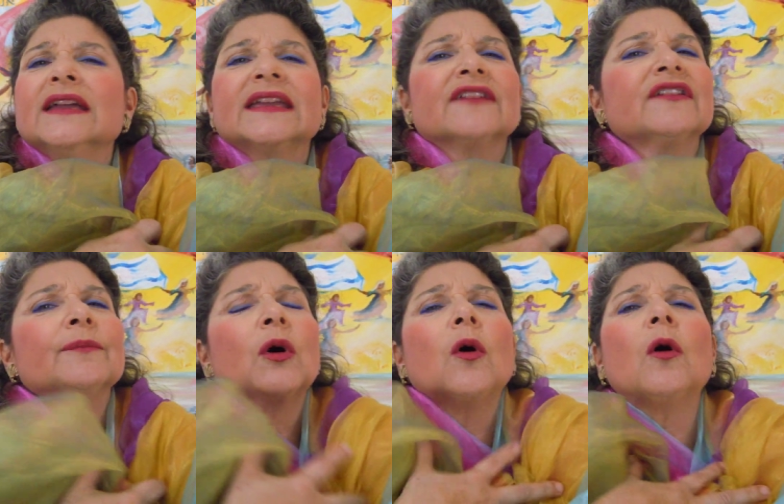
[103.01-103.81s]
Give
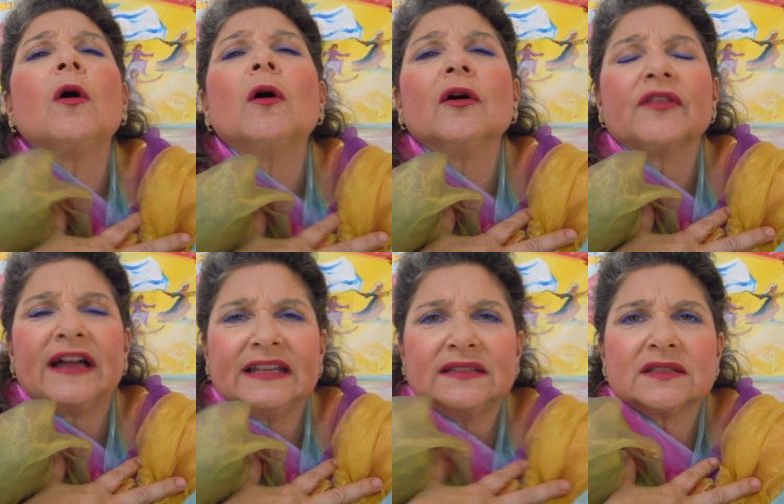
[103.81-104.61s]
Him all
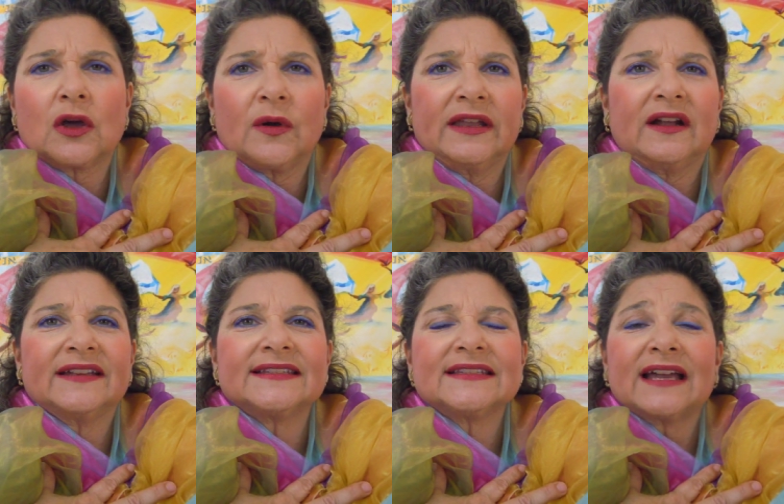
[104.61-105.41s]
that is going
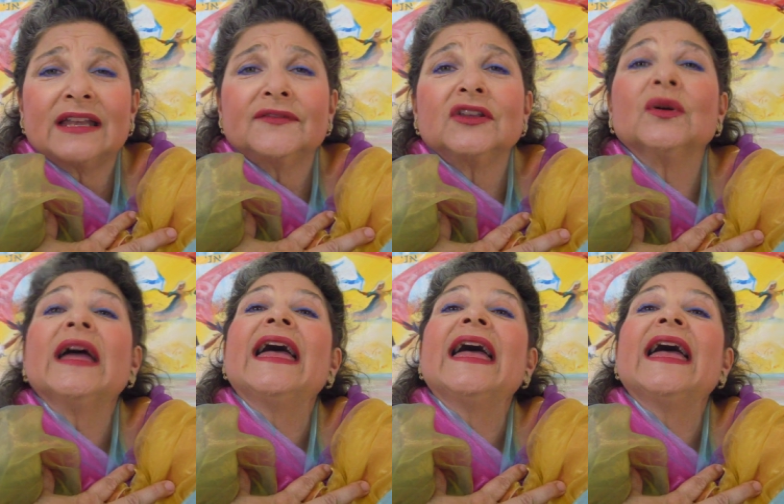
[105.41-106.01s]
on inside of you,